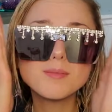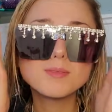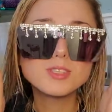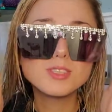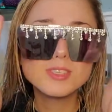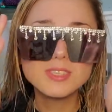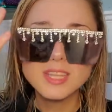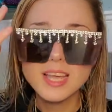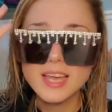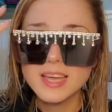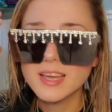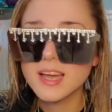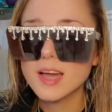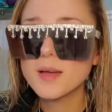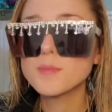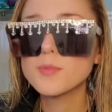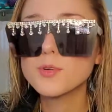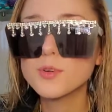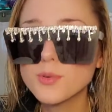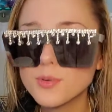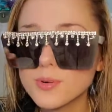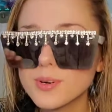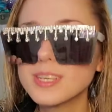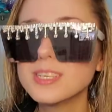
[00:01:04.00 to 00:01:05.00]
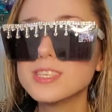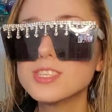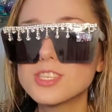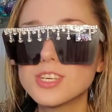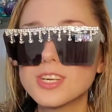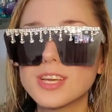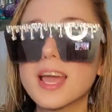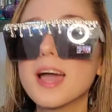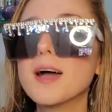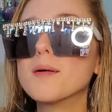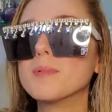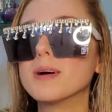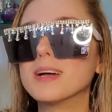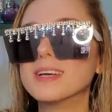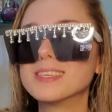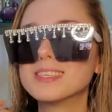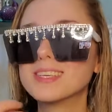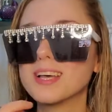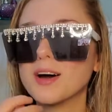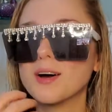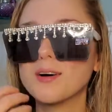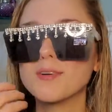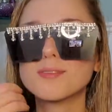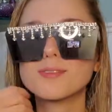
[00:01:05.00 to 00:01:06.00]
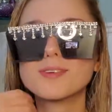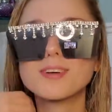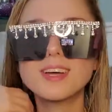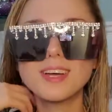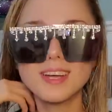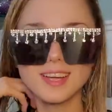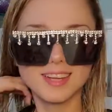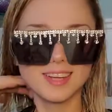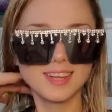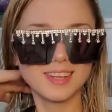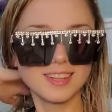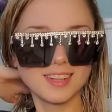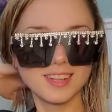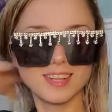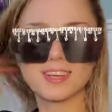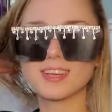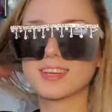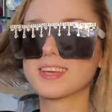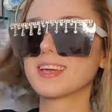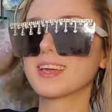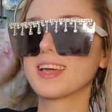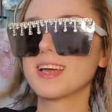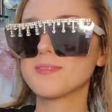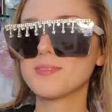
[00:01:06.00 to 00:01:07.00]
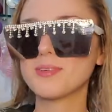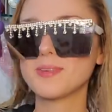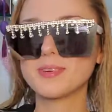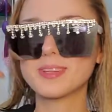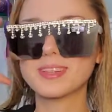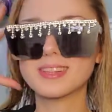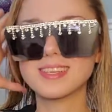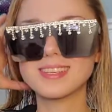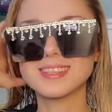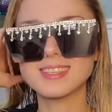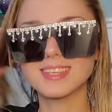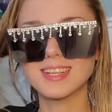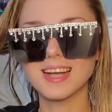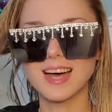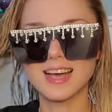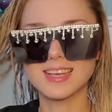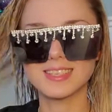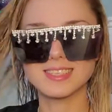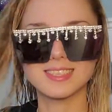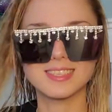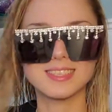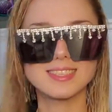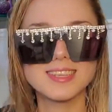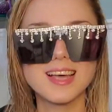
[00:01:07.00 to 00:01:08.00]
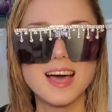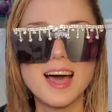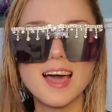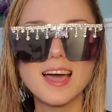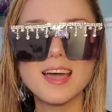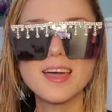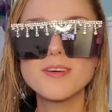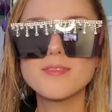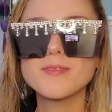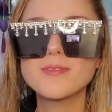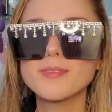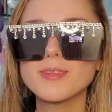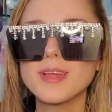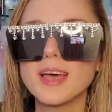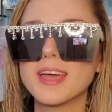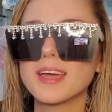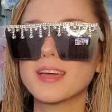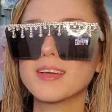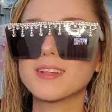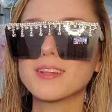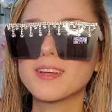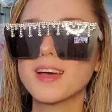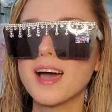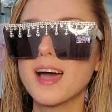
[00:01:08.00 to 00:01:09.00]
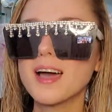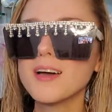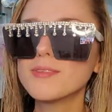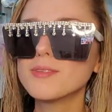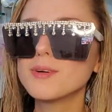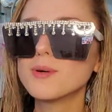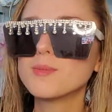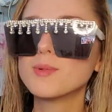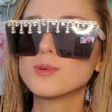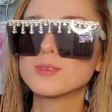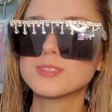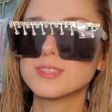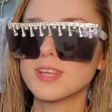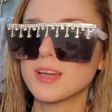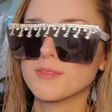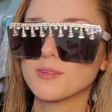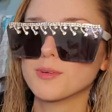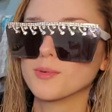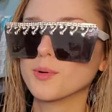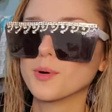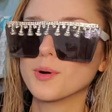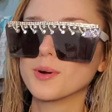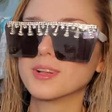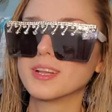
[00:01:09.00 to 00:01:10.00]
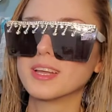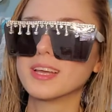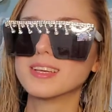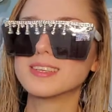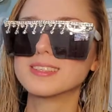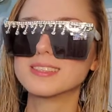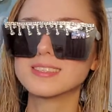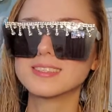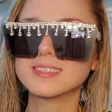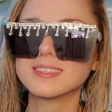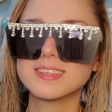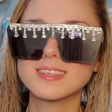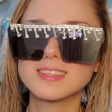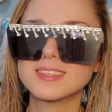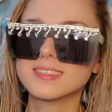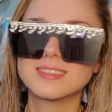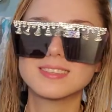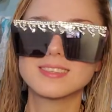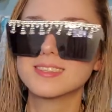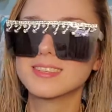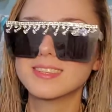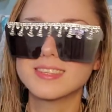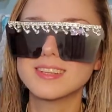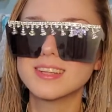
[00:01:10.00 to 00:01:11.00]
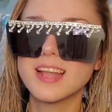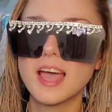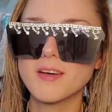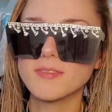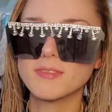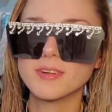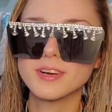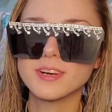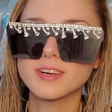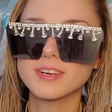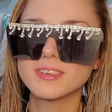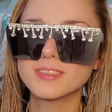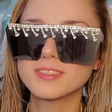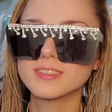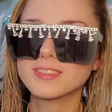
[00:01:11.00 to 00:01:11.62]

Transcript: just like, I'm cringing at myself looking at me with these glasses. I've almost never worn these. Never.